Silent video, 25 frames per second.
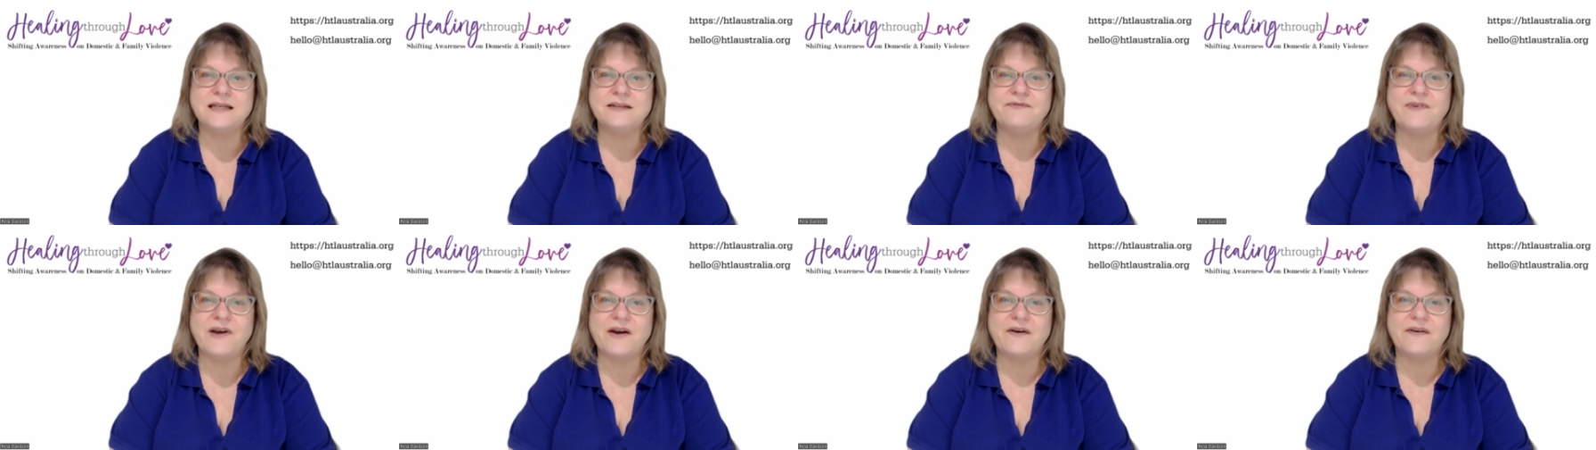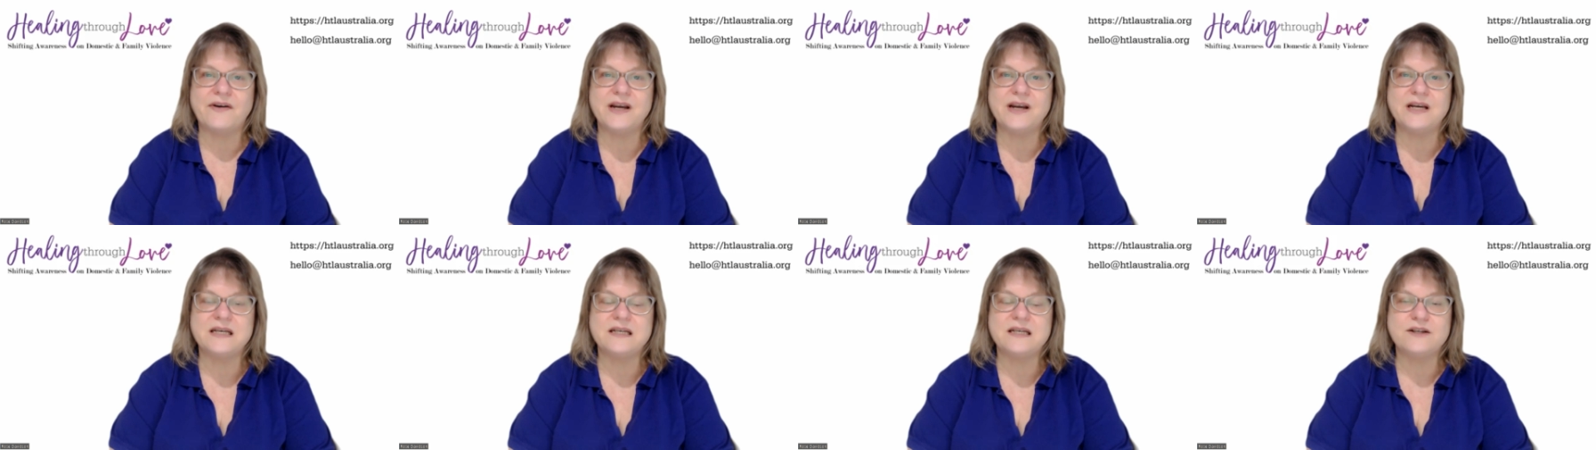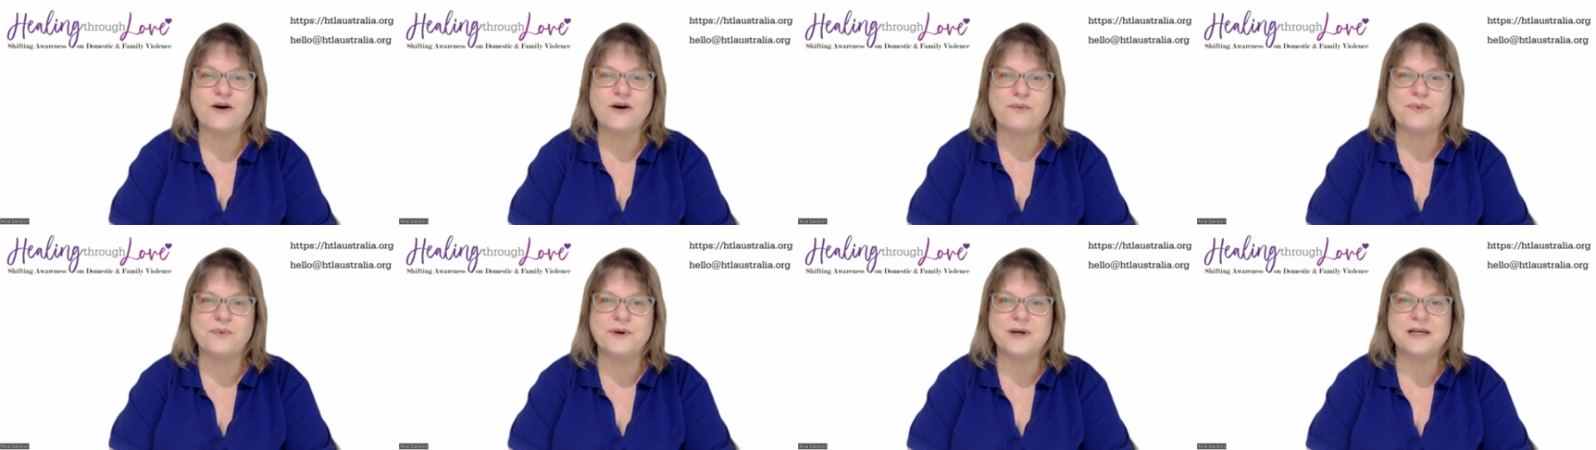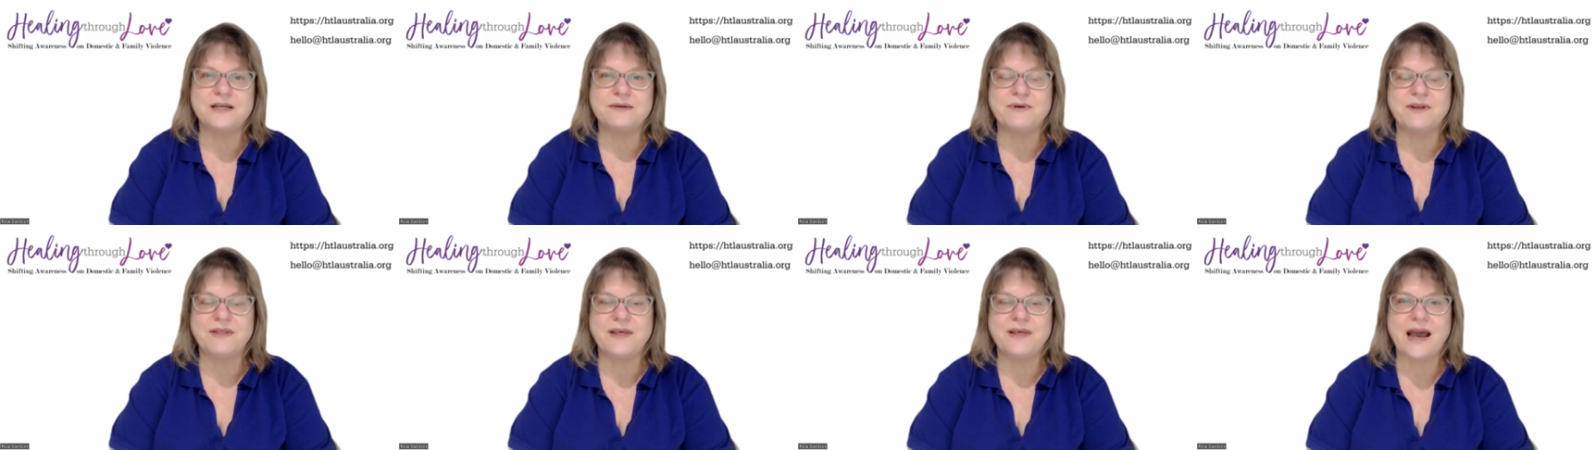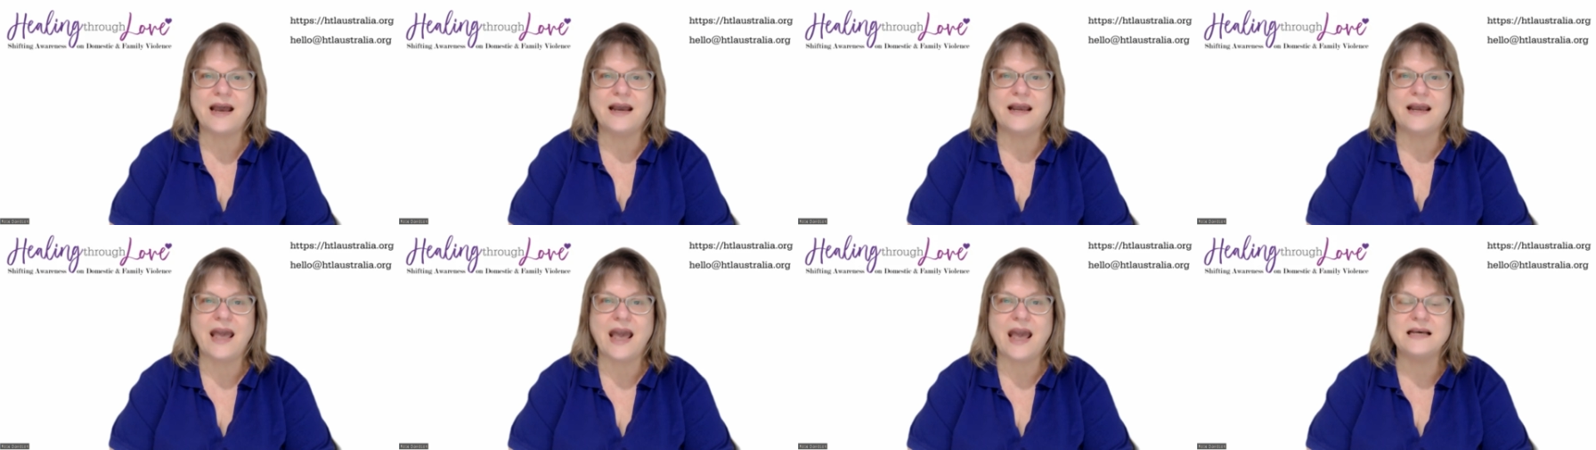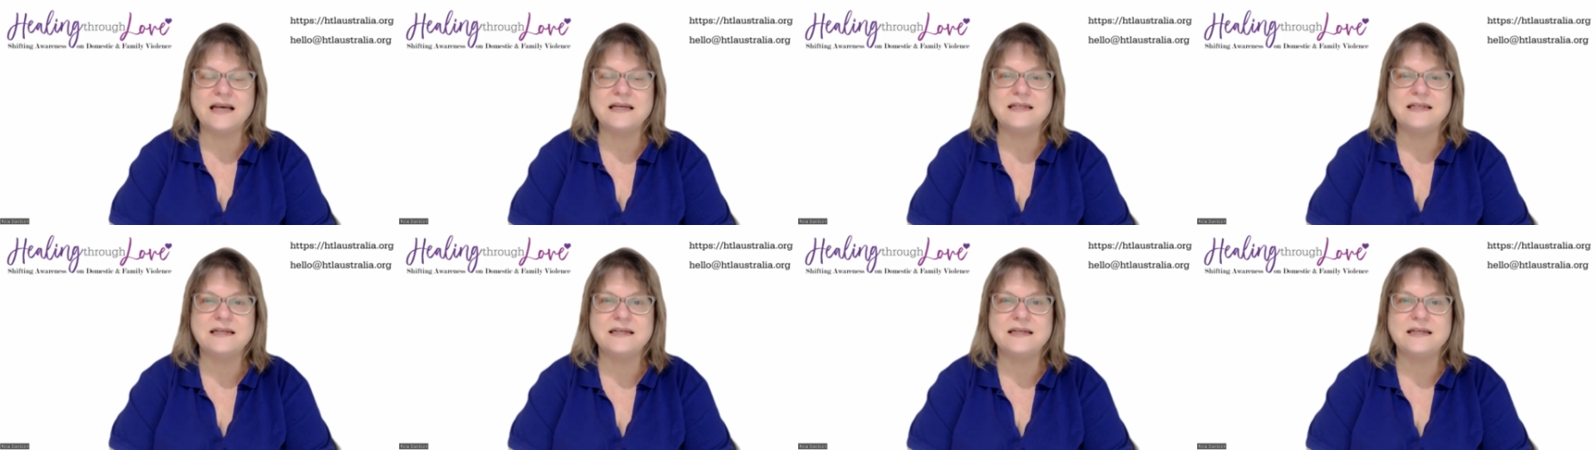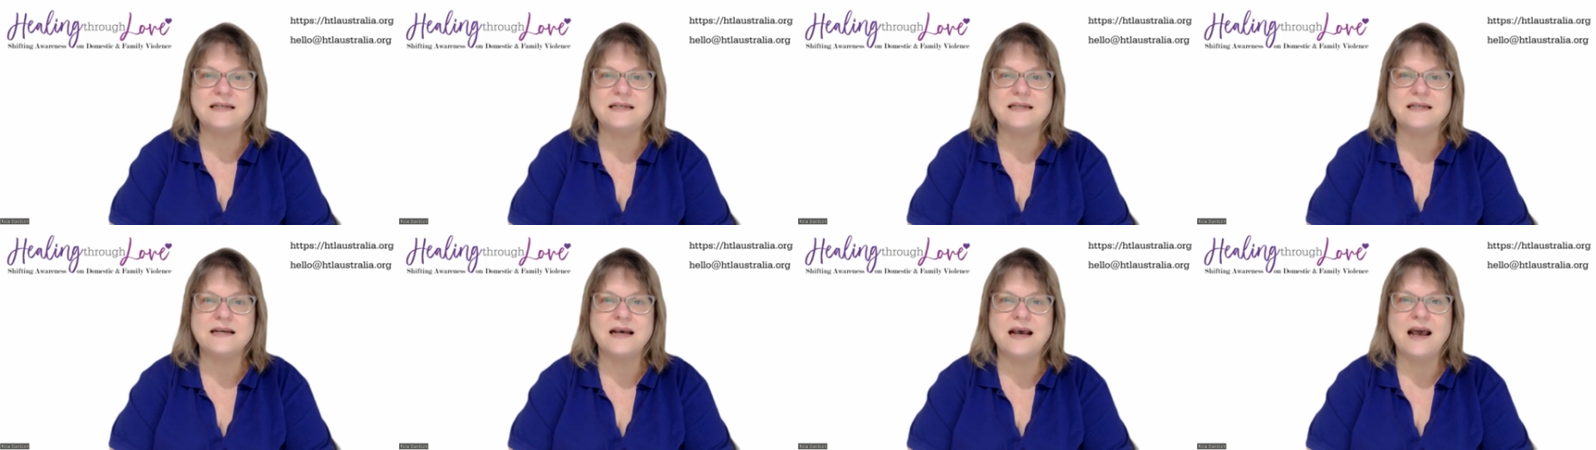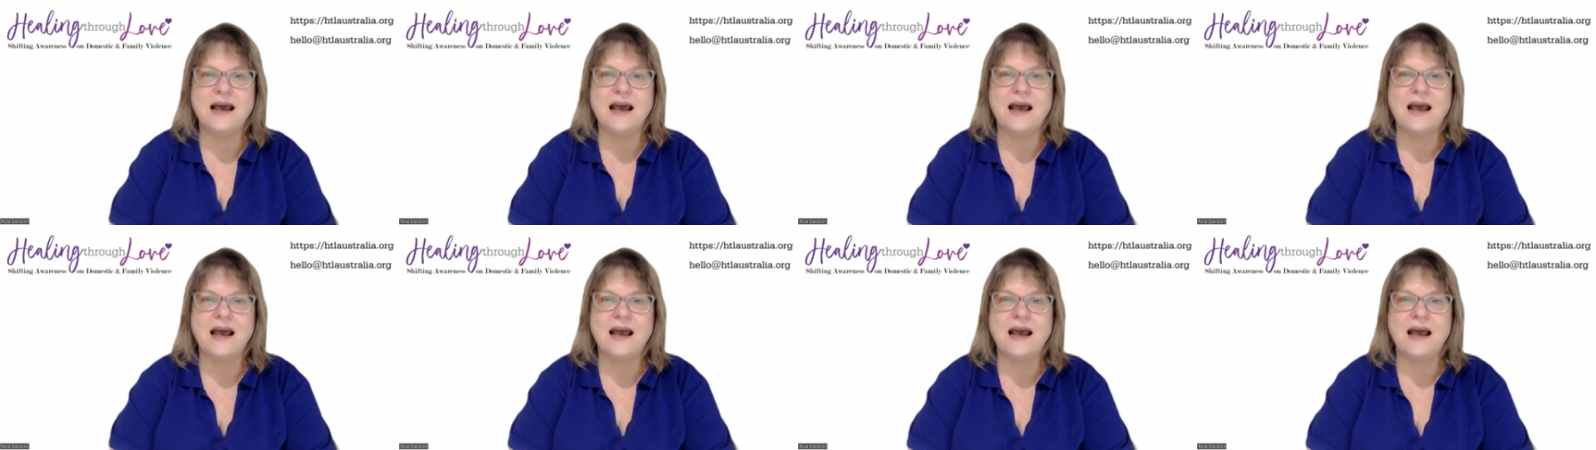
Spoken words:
various topics with our guests,